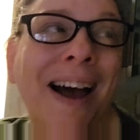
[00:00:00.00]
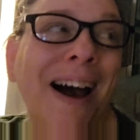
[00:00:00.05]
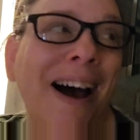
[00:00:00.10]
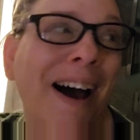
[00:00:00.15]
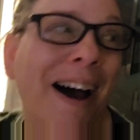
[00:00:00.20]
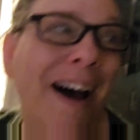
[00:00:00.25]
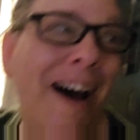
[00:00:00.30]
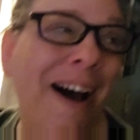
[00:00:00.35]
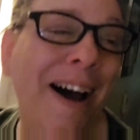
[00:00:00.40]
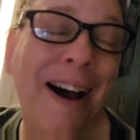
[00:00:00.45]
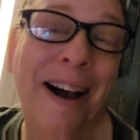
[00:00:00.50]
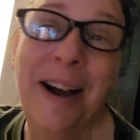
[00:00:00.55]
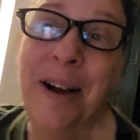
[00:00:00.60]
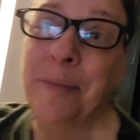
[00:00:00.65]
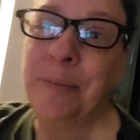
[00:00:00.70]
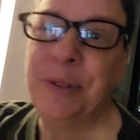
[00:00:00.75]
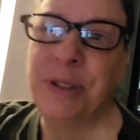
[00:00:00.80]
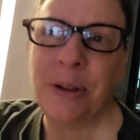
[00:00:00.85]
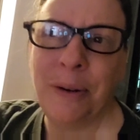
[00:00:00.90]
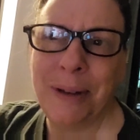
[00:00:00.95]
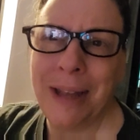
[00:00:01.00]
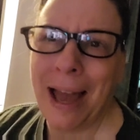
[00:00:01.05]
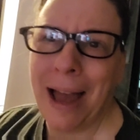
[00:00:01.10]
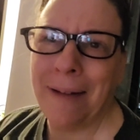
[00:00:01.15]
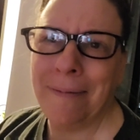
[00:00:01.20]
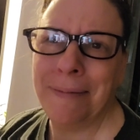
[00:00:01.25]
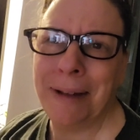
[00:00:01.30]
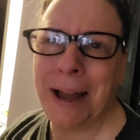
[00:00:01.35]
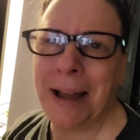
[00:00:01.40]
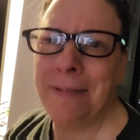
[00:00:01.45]
Um, so yeah,
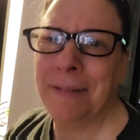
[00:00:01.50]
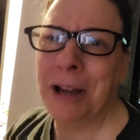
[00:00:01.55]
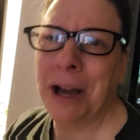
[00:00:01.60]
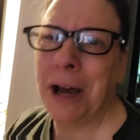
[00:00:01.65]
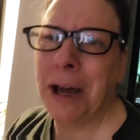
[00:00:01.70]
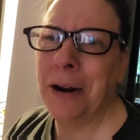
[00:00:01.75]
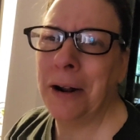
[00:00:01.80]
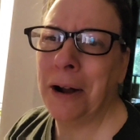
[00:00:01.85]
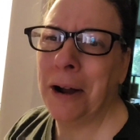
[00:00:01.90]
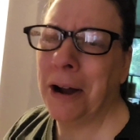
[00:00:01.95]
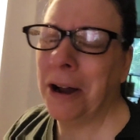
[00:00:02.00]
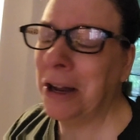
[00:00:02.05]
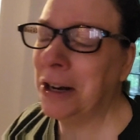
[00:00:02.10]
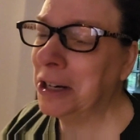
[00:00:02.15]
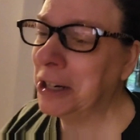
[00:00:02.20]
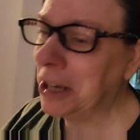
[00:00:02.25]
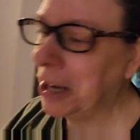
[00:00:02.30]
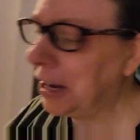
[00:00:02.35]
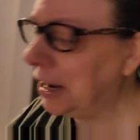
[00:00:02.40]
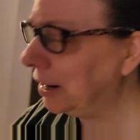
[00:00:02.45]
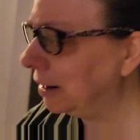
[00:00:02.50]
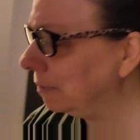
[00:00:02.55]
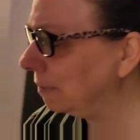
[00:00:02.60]
I've got on kind of